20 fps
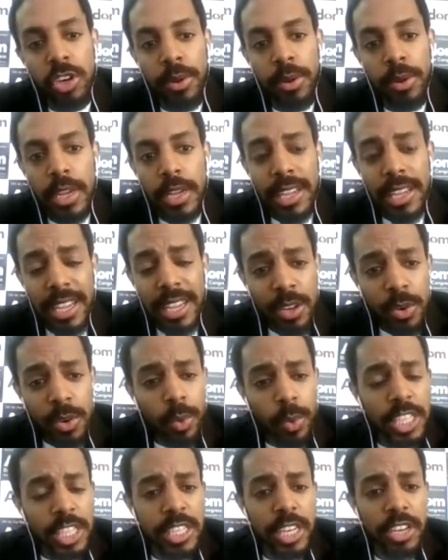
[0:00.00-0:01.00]
in
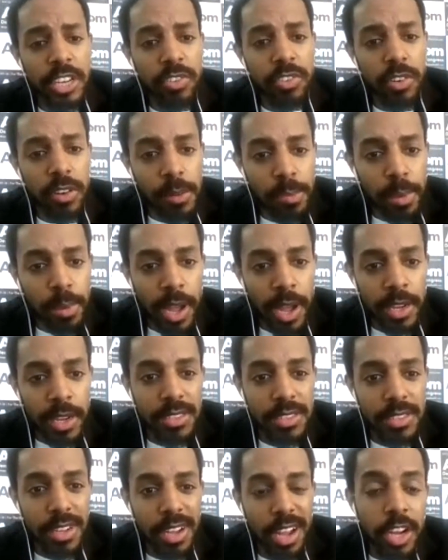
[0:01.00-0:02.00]
Westchester and the Bronx,
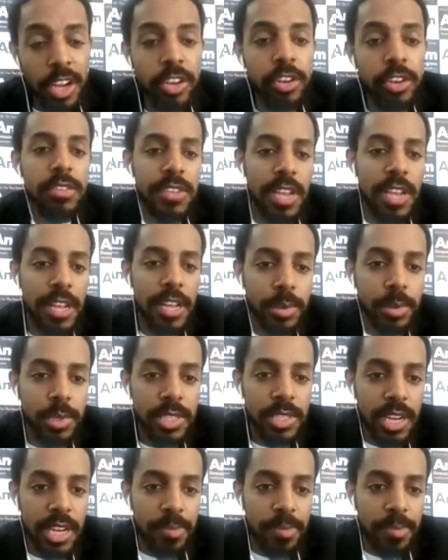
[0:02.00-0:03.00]
under 10%
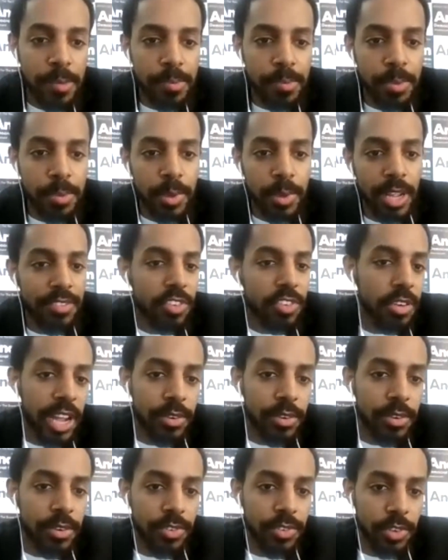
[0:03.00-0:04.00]
of people have turned out
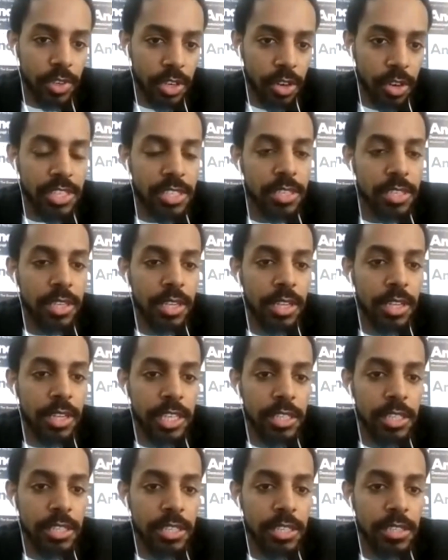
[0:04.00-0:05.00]
for congressional
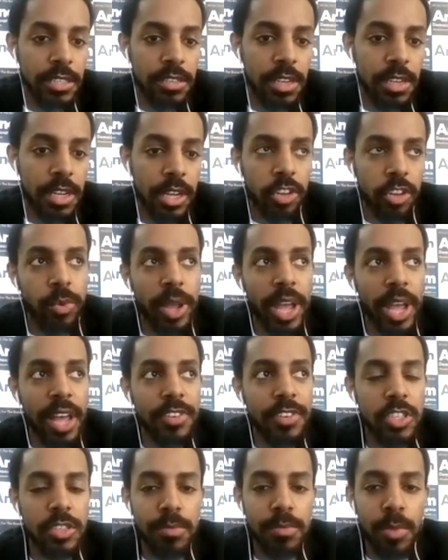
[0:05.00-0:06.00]
elections. So we have a
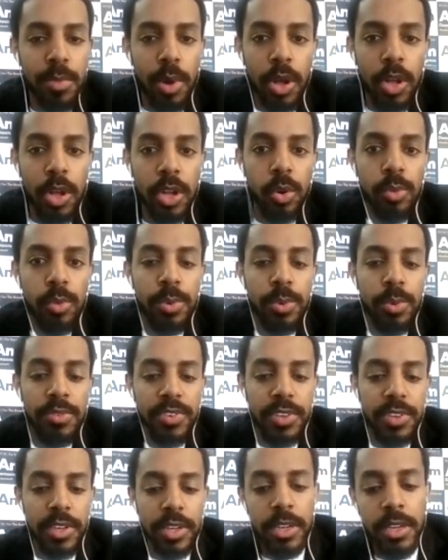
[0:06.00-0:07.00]
small group of
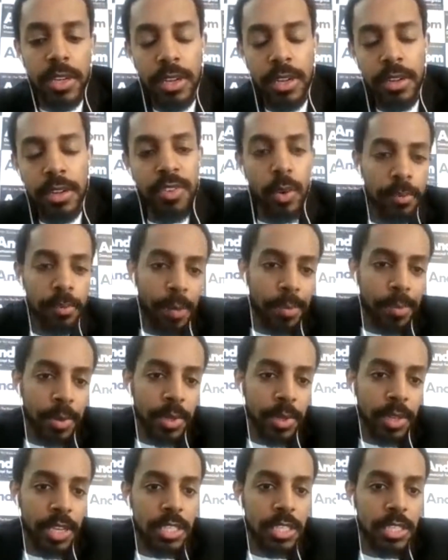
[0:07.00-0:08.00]
a voting
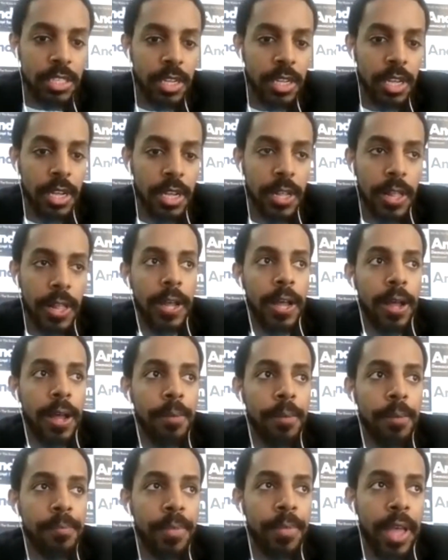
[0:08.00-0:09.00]
population
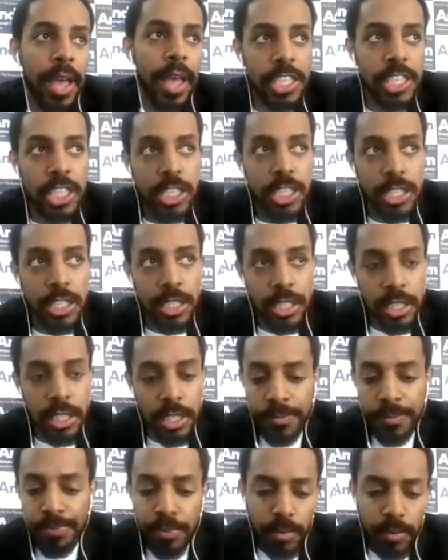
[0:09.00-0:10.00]
actually
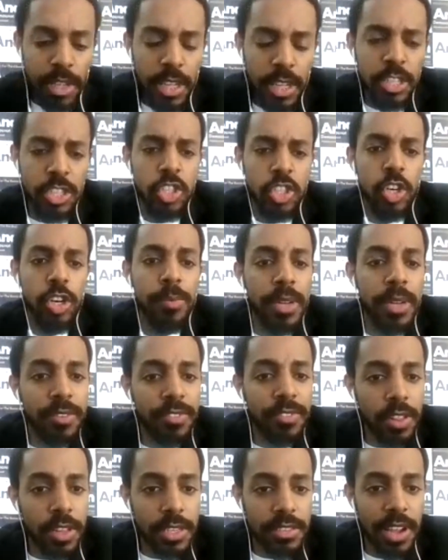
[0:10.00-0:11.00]
determining for
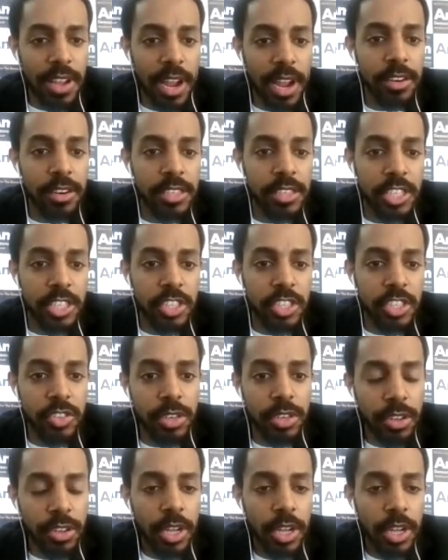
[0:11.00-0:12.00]
the entire district,
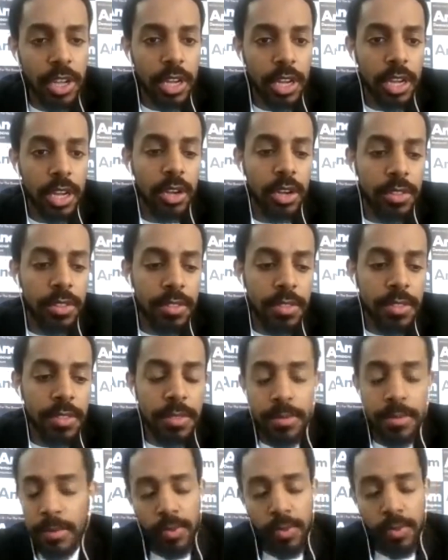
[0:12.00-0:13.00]

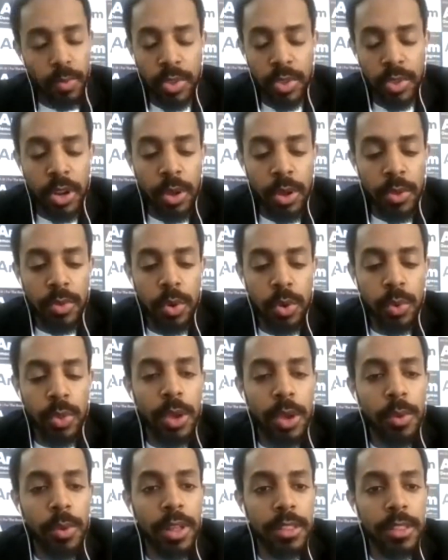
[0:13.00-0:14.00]
who they
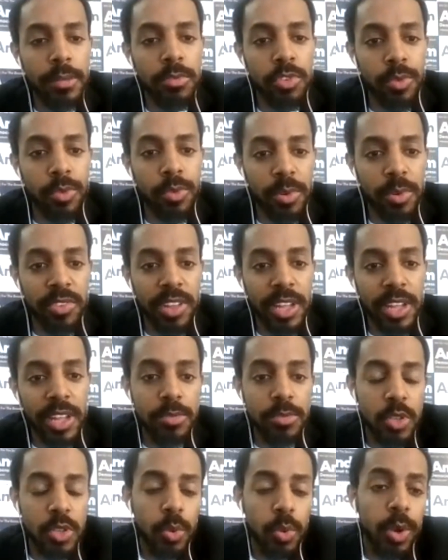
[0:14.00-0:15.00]
want them to represent
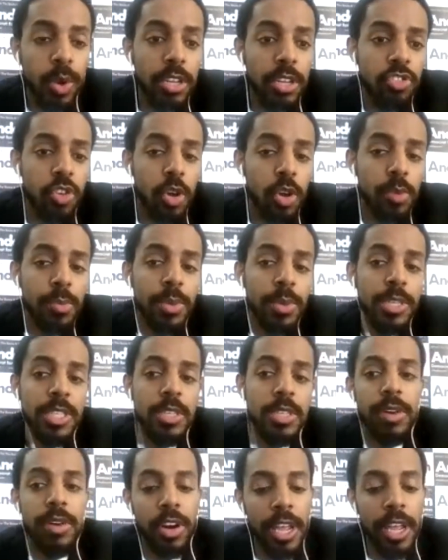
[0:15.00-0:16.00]
them. So so much of our
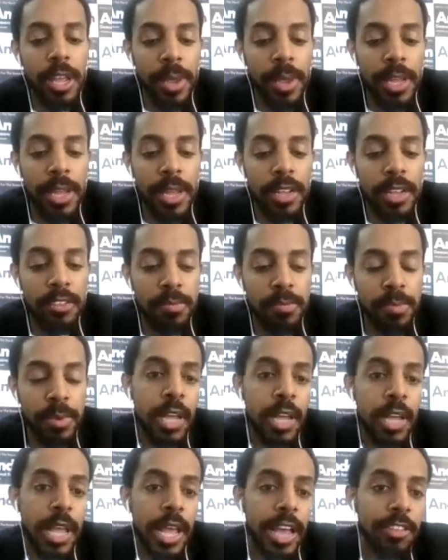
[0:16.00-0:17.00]
campaign has
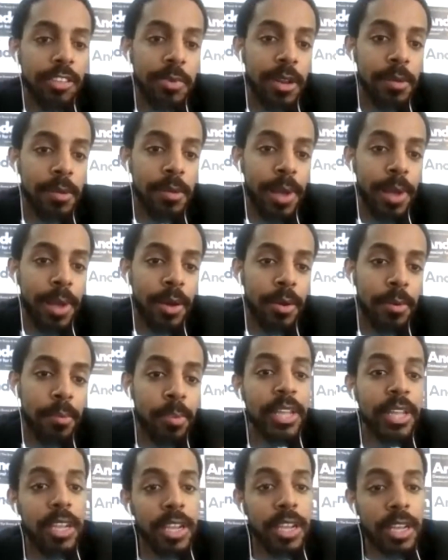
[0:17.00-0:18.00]
been about
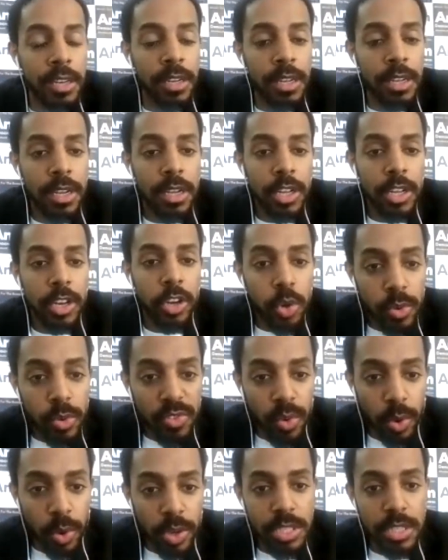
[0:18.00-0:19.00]
bringing in new
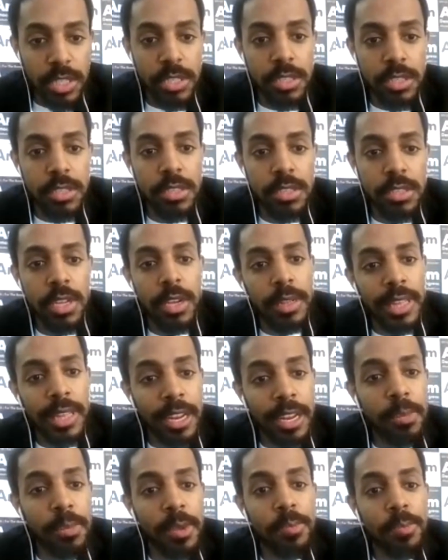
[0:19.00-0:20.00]
voices, letting
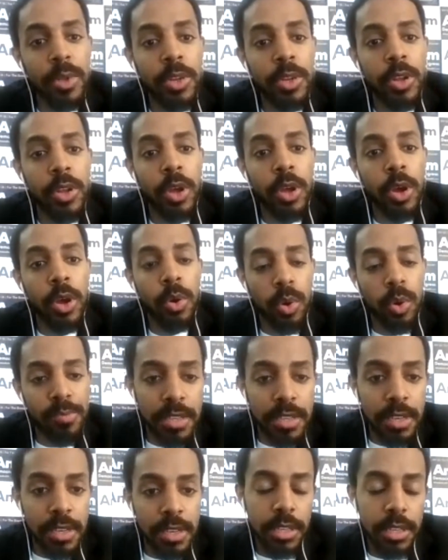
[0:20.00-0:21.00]
people know who have been
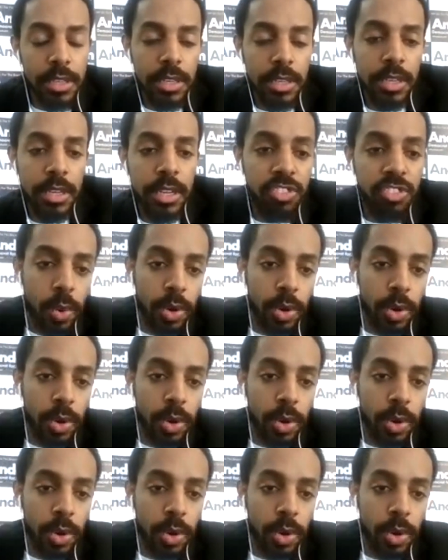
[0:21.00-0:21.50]
historically